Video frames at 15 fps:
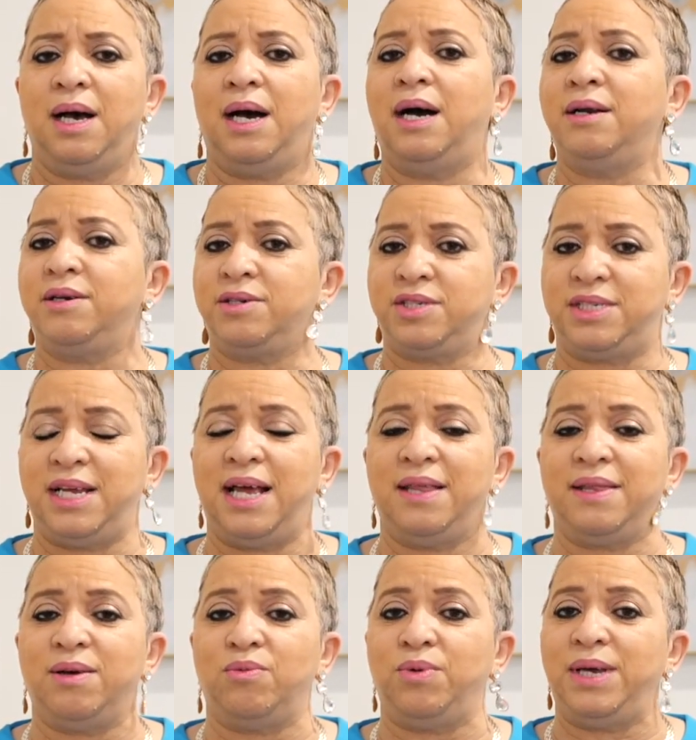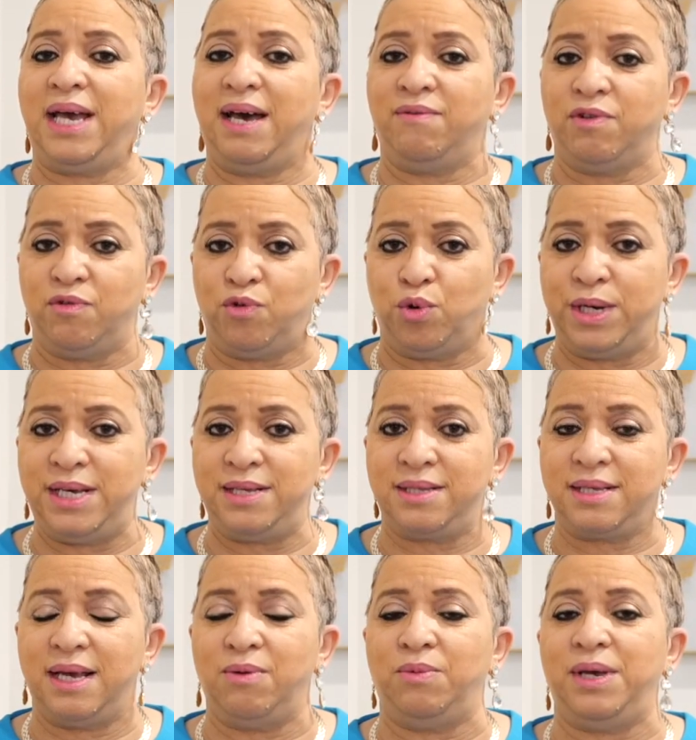understand that we have a
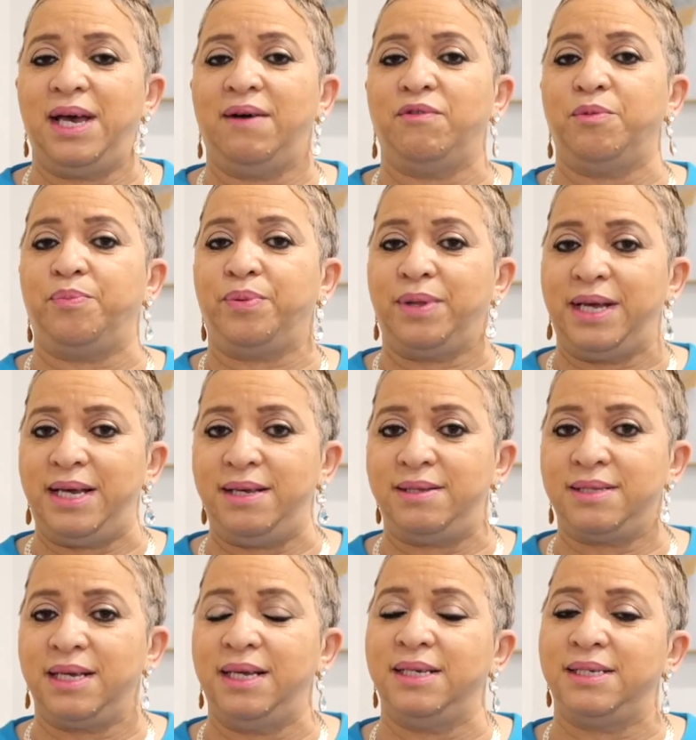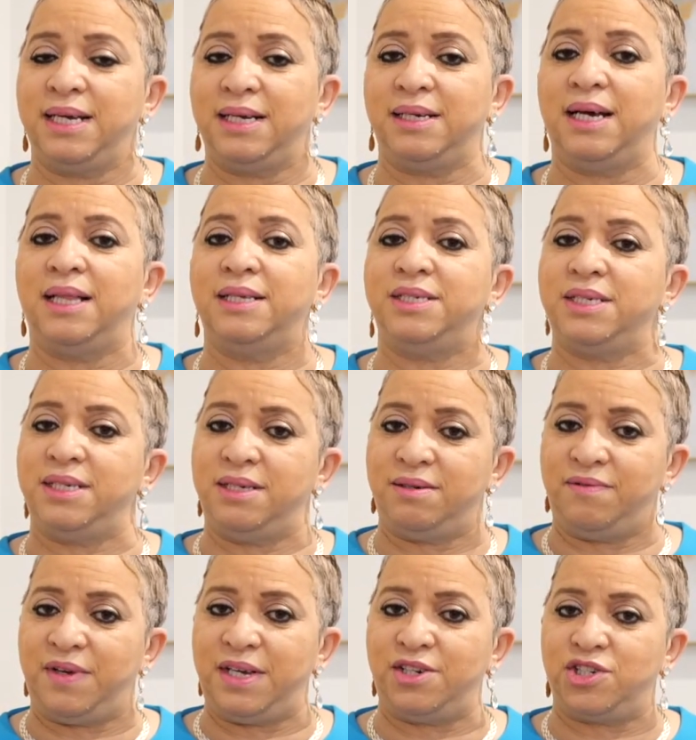voice and we have a place in technology and
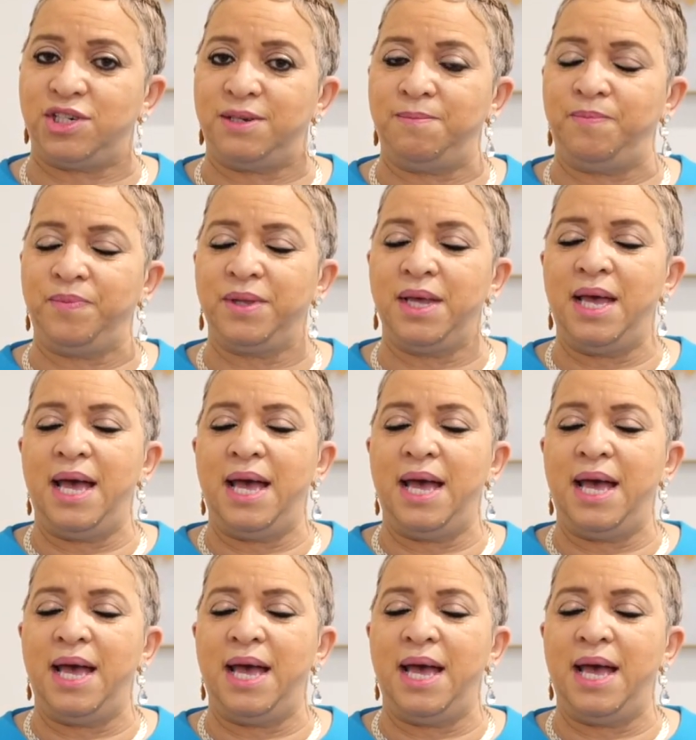innovation